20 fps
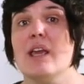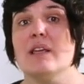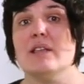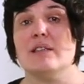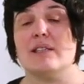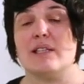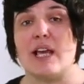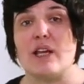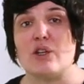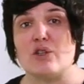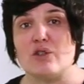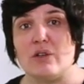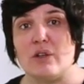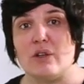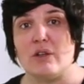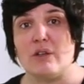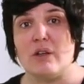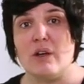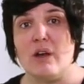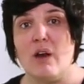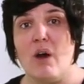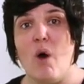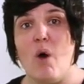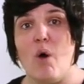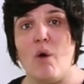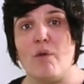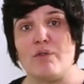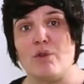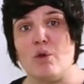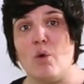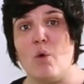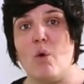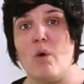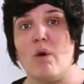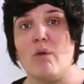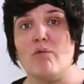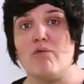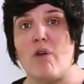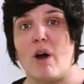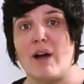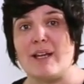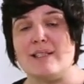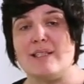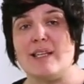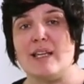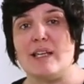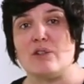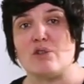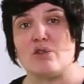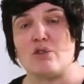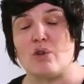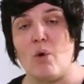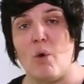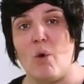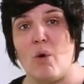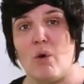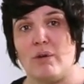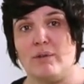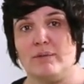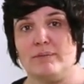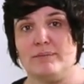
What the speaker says: section of your writing score.